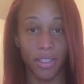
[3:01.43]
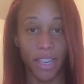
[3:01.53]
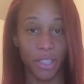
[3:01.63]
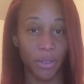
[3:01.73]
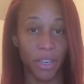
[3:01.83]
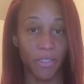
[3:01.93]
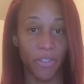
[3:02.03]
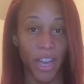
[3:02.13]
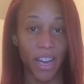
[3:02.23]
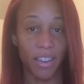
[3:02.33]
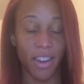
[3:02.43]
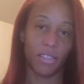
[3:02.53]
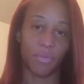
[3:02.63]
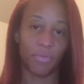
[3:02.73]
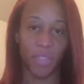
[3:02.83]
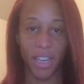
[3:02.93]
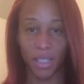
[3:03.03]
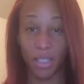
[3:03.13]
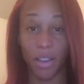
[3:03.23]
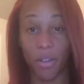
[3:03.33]
saturated fat.
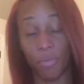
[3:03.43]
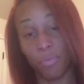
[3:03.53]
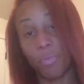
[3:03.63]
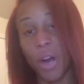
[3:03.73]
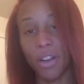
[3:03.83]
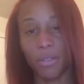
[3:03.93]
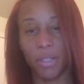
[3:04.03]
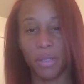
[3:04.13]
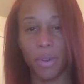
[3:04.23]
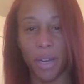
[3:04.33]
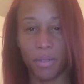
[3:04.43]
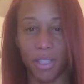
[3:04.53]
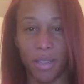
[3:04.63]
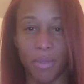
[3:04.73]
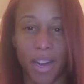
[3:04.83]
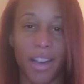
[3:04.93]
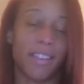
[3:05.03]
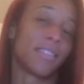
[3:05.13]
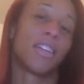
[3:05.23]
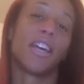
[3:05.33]
That's part of the reason why I was
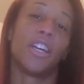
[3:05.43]
demonized.